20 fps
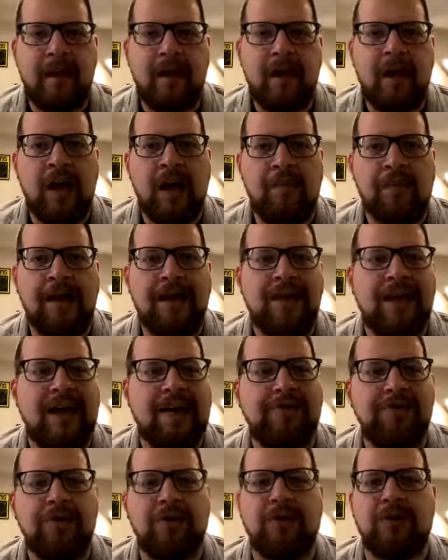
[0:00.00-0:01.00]
my
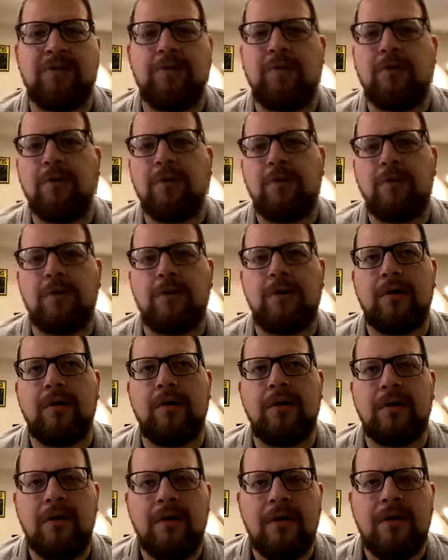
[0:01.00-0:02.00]
life would look
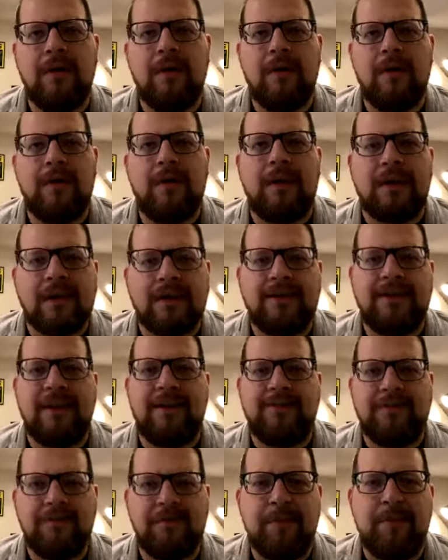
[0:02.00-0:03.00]
more like a
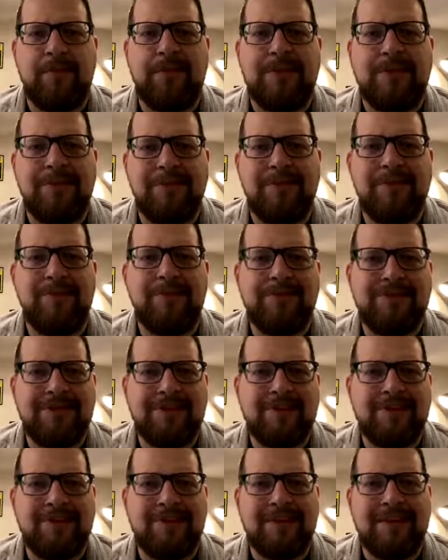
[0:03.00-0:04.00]
testimony of who
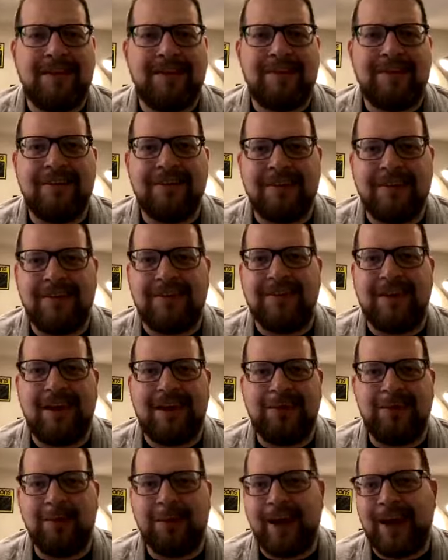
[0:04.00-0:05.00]
Jesus is and less
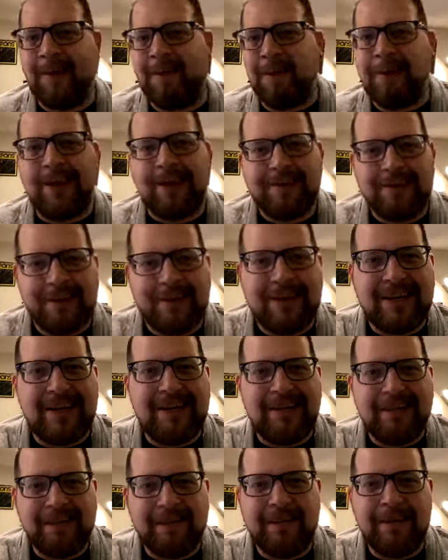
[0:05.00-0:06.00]
like what I want it to
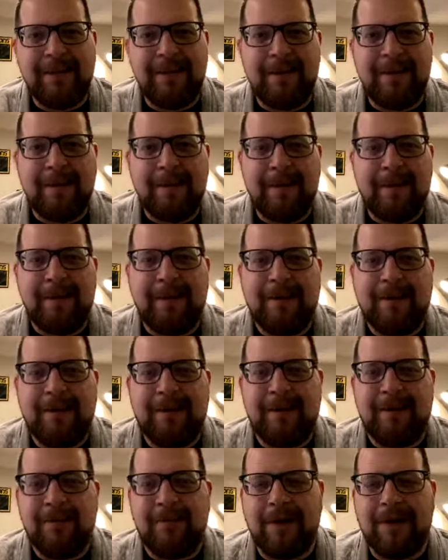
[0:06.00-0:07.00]
be
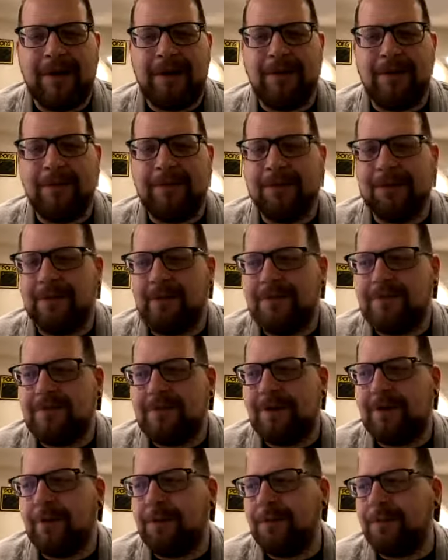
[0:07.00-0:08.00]
on my own.
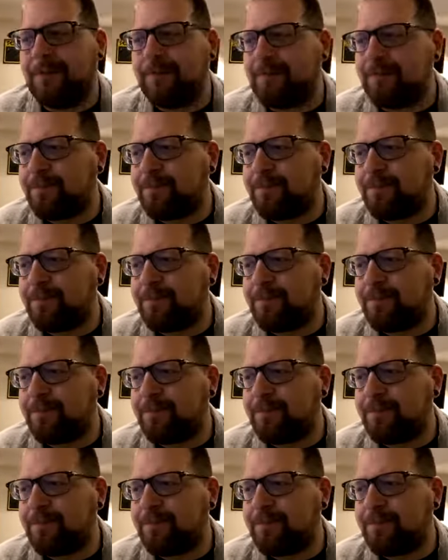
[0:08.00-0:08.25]
So